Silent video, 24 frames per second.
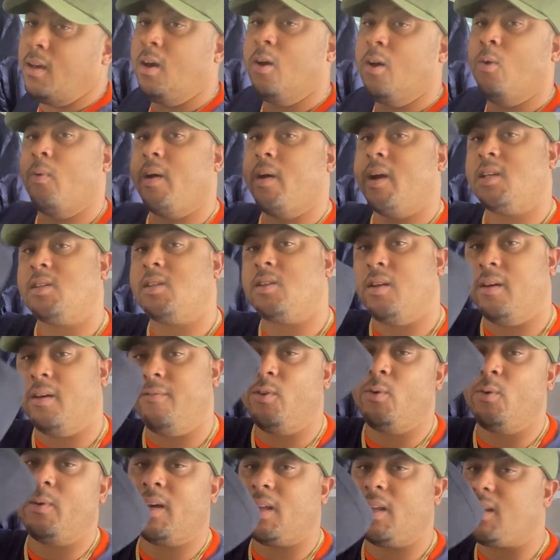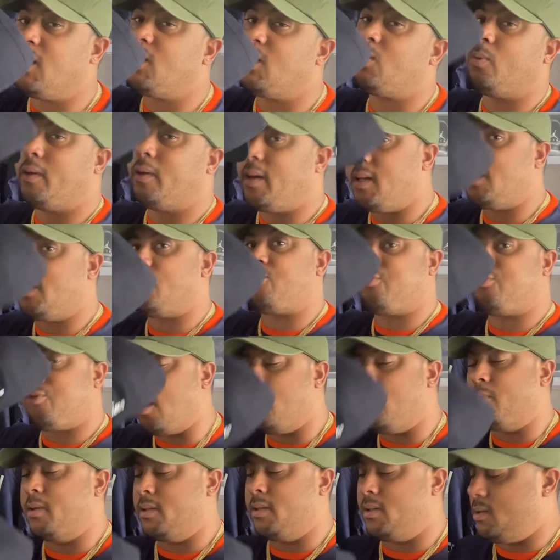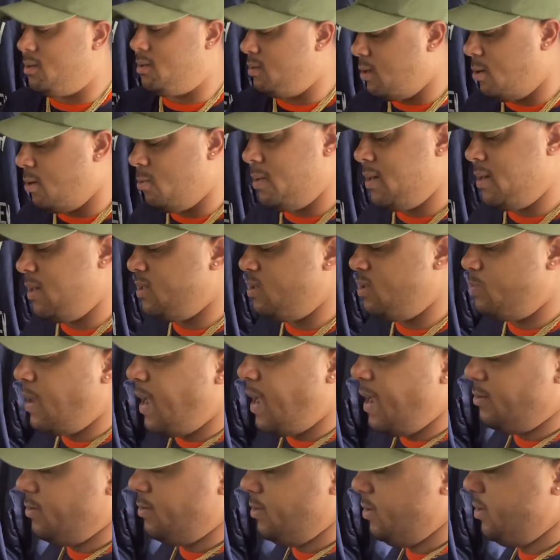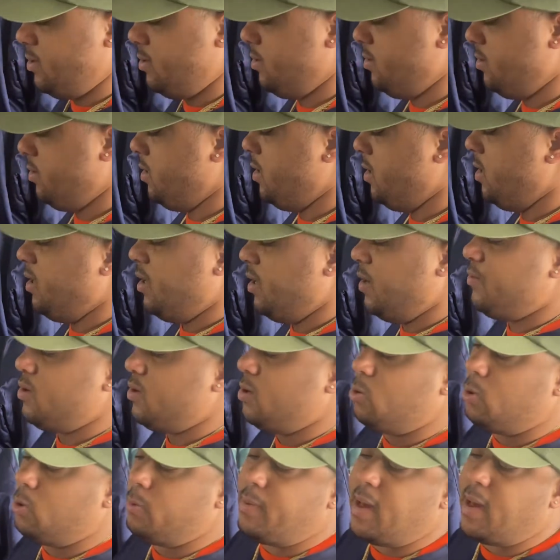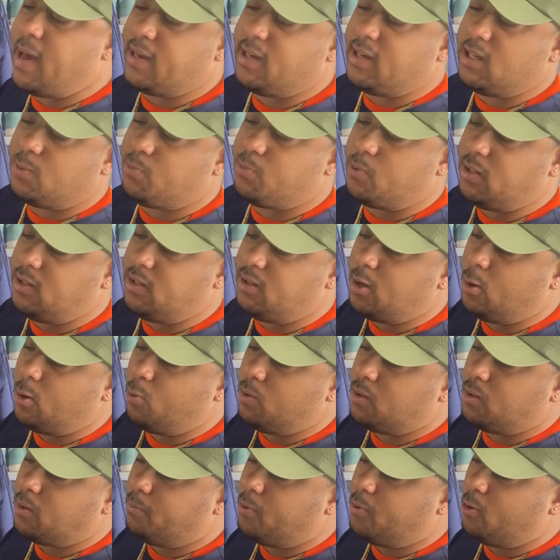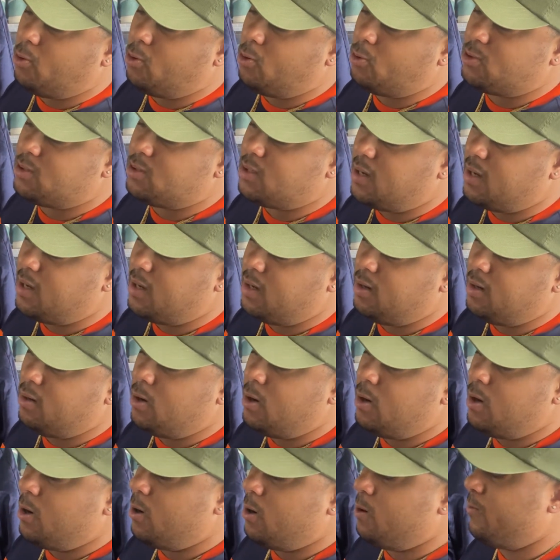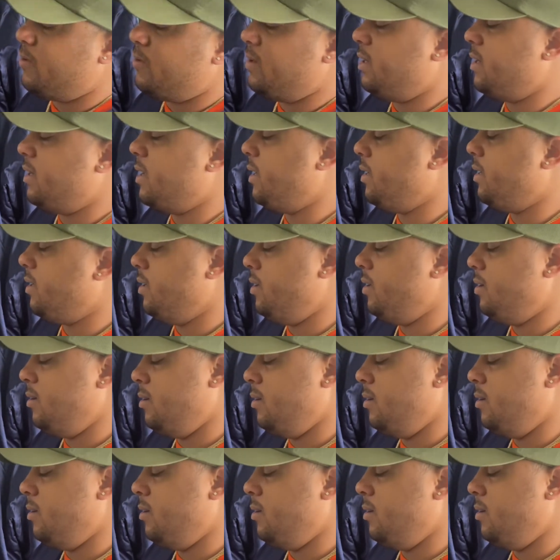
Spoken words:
Wear it to if you get this, wear this frontwards. Don't wear this backwards. Even though the back is pretty dope with the Polo sign over the Yankee.